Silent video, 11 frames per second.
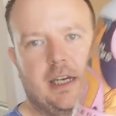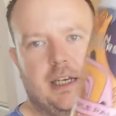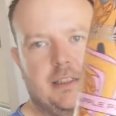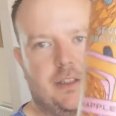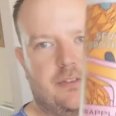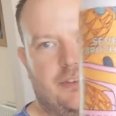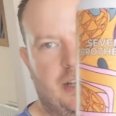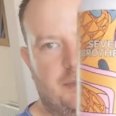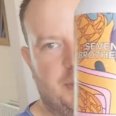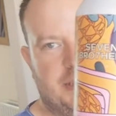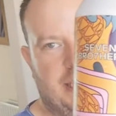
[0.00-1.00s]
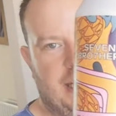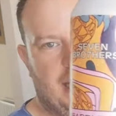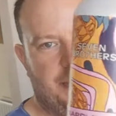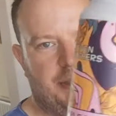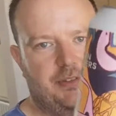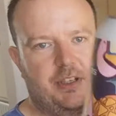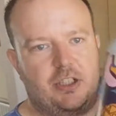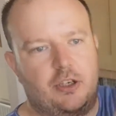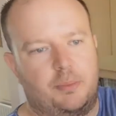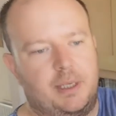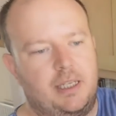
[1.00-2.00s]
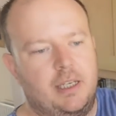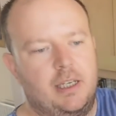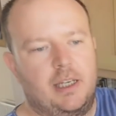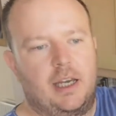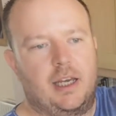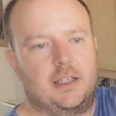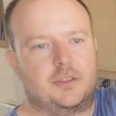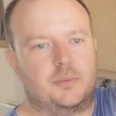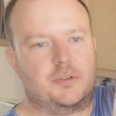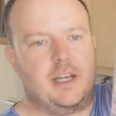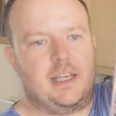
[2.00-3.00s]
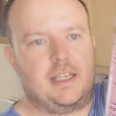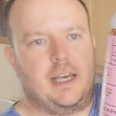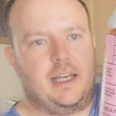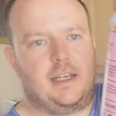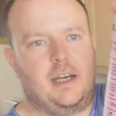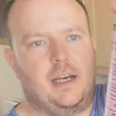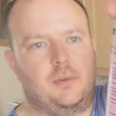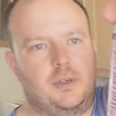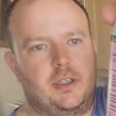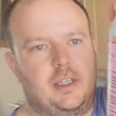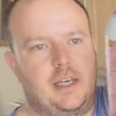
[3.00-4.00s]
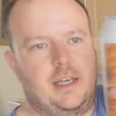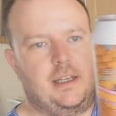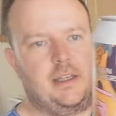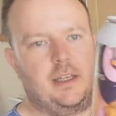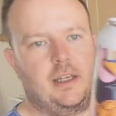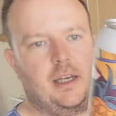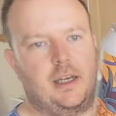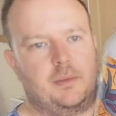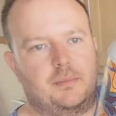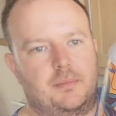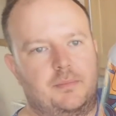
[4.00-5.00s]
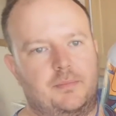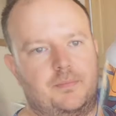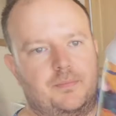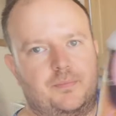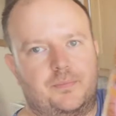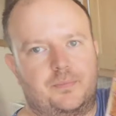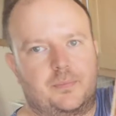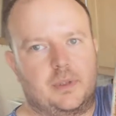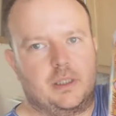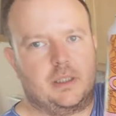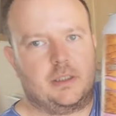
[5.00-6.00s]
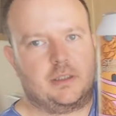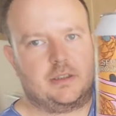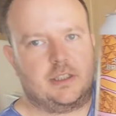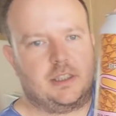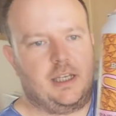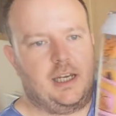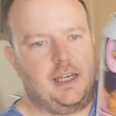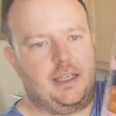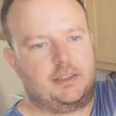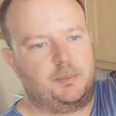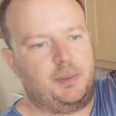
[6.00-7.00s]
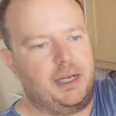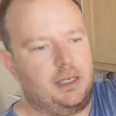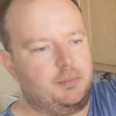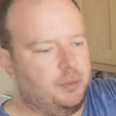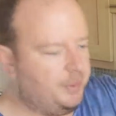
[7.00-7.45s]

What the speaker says: That is a 5% ABV jobby. Some great can artwork there. So that is the Pineapple